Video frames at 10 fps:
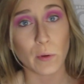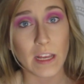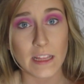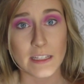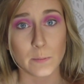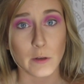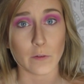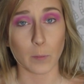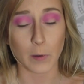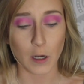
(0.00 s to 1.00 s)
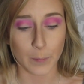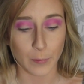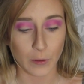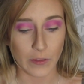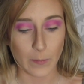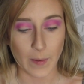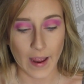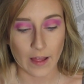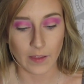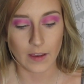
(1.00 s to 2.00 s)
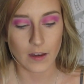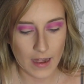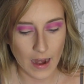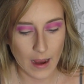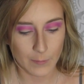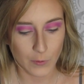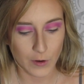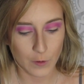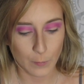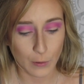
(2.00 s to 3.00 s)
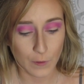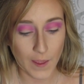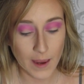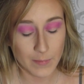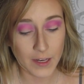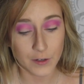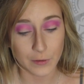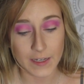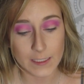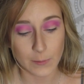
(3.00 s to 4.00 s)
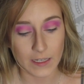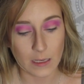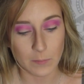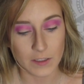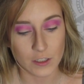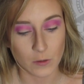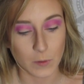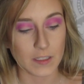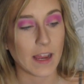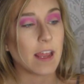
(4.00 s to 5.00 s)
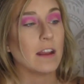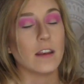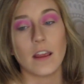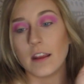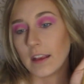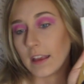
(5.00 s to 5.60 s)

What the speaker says: Queen, this beautiful purple in the palette, and I'm going to put that in my crease but keep it super tight. And